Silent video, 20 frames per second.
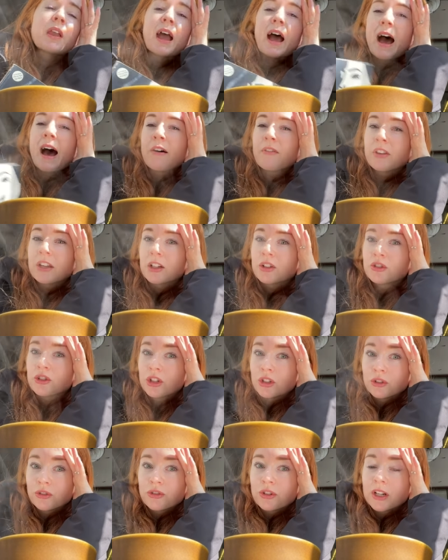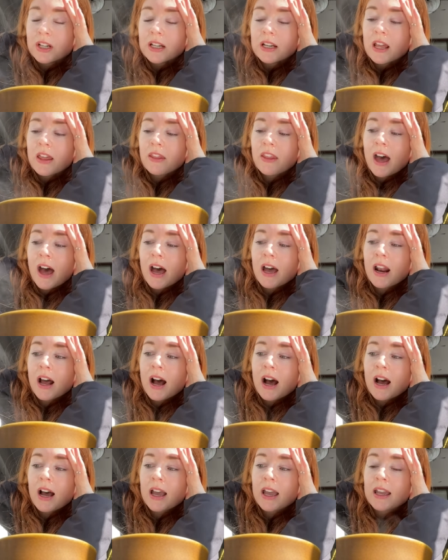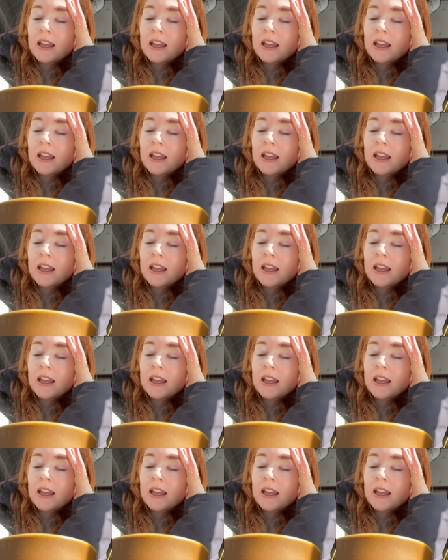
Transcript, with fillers: having children that I